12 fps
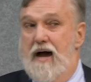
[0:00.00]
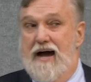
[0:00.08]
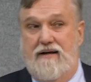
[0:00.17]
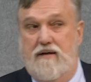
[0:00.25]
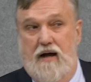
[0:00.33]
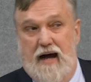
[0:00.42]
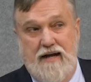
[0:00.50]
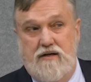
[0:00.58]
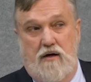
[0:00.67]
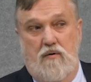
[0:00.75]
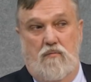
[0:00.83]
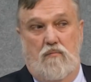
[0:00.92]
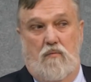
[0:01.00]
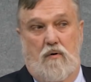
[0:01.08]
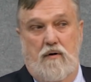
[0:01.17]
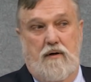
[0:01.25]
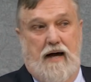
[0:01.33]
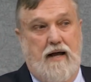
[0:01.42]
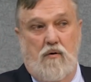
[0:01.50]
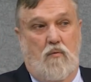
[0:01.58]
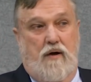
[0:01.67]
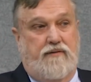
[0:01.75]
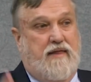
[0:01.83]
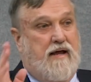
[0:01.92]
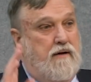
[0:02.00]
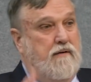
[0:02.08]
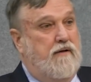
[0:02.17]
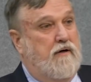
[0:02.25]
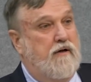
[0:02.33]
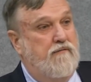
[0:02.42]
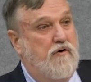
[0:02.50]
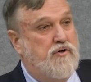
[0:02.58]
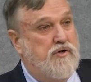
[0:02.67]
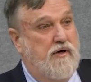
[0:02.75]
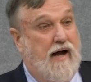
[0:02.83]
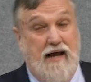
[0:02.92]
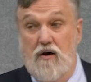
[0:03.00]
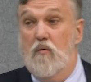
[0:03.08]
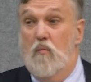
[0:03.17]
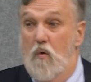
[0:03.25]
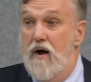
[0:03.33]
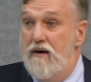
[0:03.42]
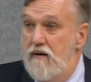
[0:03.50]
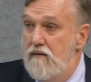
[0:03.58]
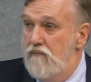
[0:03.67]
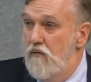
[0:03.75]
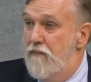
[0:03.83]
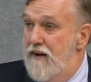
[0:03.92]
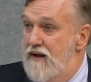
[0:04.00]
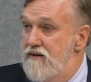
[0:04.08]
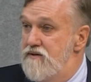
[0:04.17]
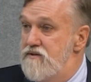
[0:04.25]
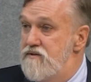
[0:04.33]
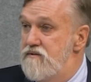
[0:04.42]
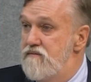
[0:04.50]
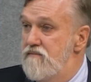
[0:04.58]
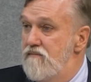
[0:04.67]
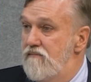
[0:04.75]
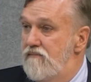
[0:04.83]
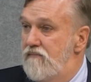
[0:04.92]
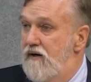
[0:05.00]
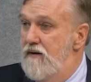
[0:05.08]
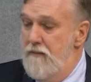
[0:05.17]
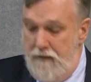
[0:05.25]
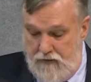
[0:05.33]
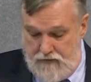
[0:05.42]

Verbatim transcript: I, I, don't, want, I don't want that, their conversion, I don't want repentance. Right?